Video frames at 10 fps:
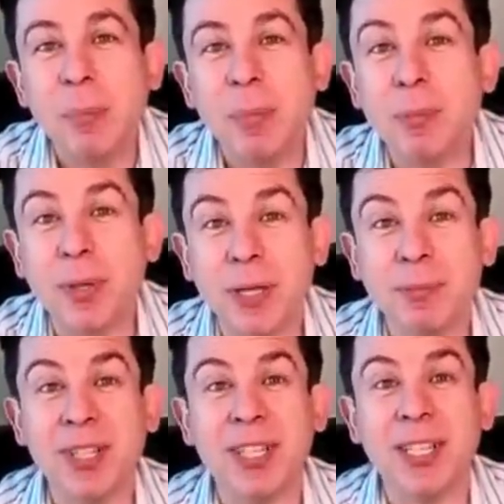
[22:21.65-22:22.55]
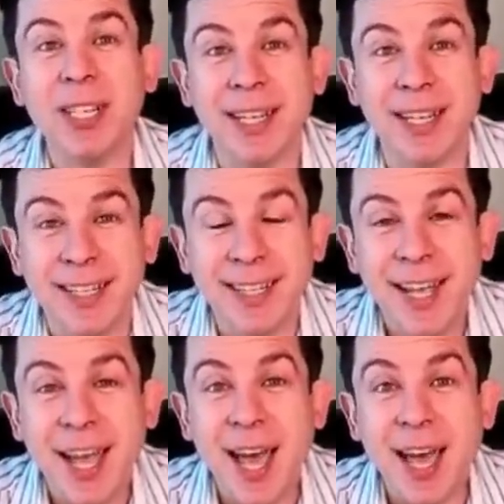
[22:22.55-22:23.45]
But you hmm. bring them to the clinic
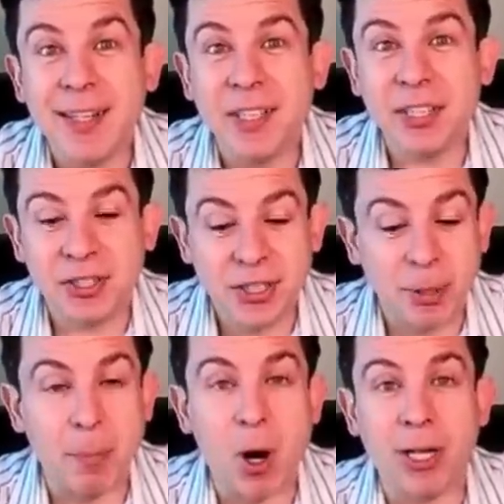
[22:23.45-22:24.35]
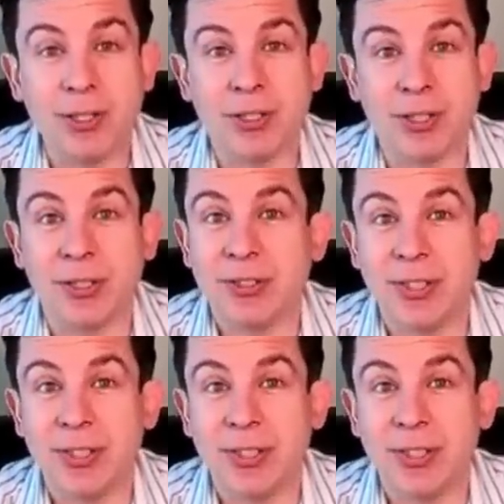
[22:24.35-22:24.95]
and they're just, they're monsters.